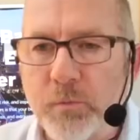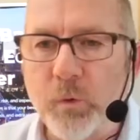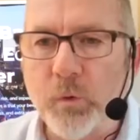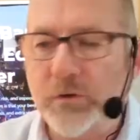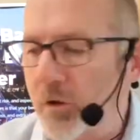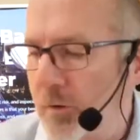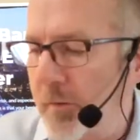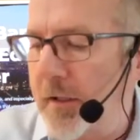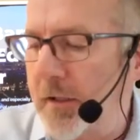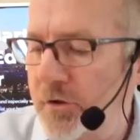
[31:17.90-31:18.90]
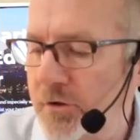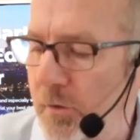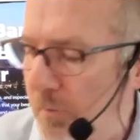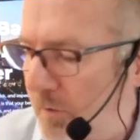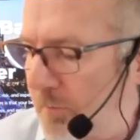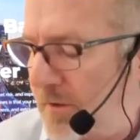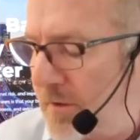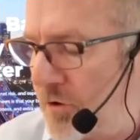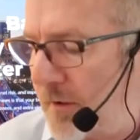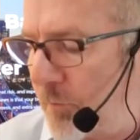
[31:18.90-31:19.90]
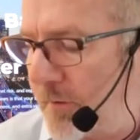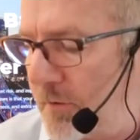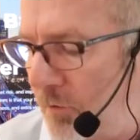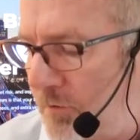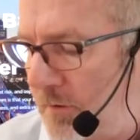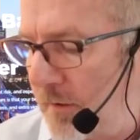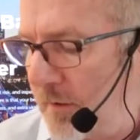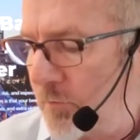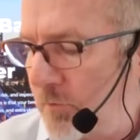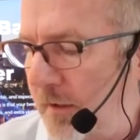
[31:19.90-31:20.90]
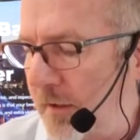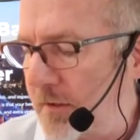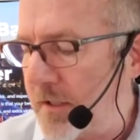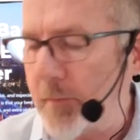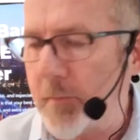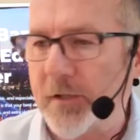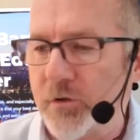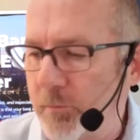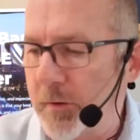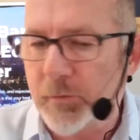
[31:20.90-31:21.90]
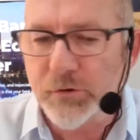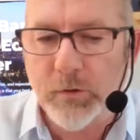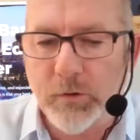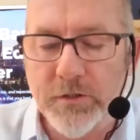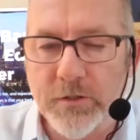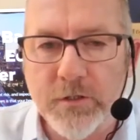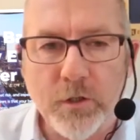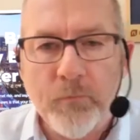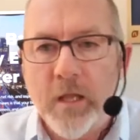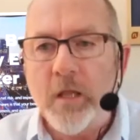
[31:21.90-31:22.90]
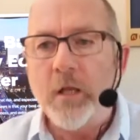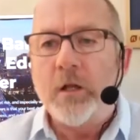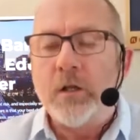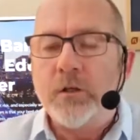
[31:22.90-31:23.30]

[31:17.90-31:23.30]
we could talk about. I just I want to make sure that we don't run out of time answering people's questions. So, sure.